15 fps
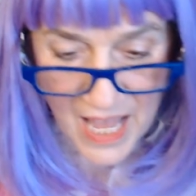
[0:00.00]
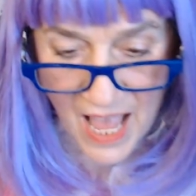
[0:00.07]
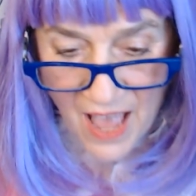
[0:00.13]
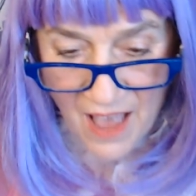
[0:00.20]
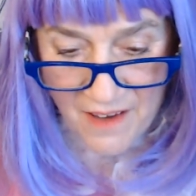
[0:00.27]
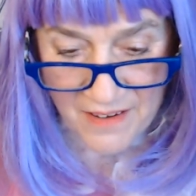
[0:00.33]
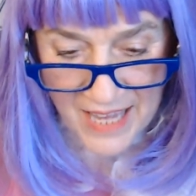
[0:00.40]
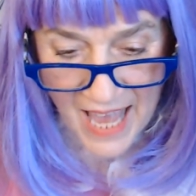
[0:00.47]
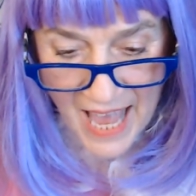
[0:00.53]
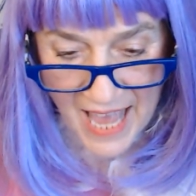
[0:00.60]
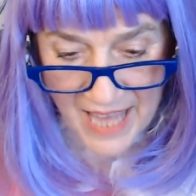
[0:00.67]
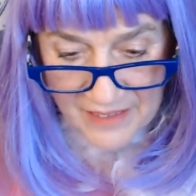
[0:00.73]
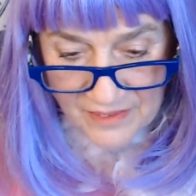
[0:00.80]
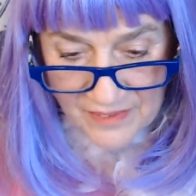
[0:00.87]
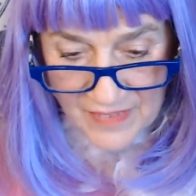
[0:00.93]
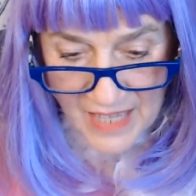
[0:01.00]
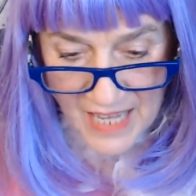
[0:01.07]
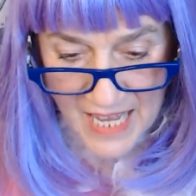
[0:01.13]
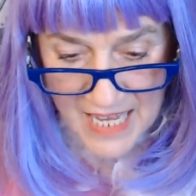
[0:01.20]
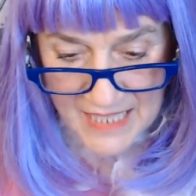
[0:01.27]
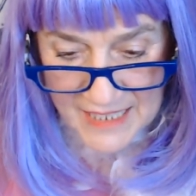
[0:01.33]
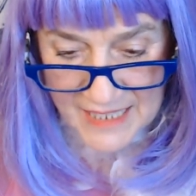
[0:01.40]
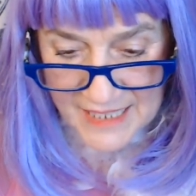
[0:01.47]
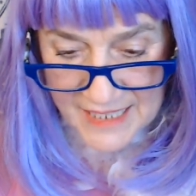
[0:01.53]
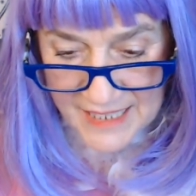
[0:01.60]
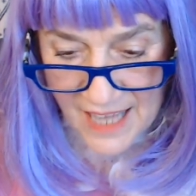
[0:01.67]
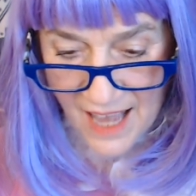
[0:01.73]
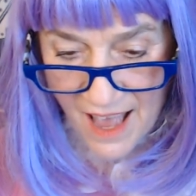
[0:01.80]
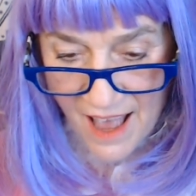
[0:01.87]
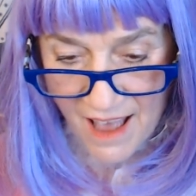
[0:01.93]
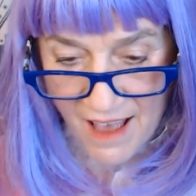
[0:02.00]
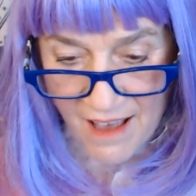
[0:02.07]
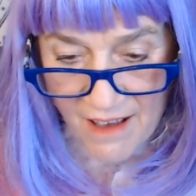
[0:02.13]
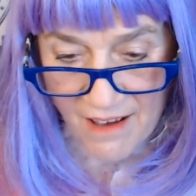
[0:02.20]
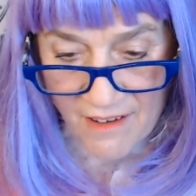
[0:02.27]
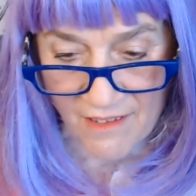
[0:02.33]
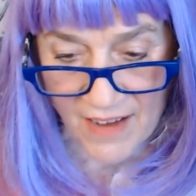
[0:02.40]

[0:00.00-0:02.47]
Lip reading: Okay, so,